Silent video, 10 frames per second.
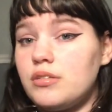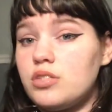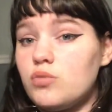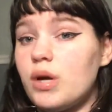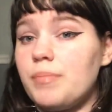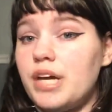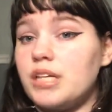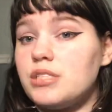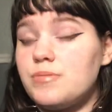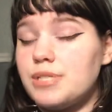
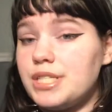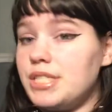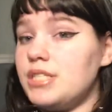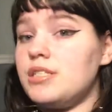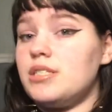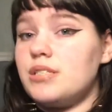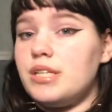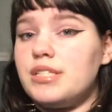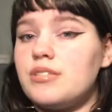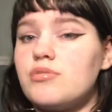sweatpants because
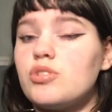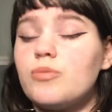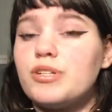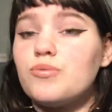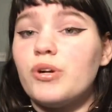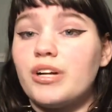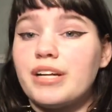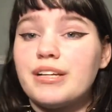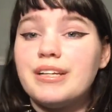it's so much work.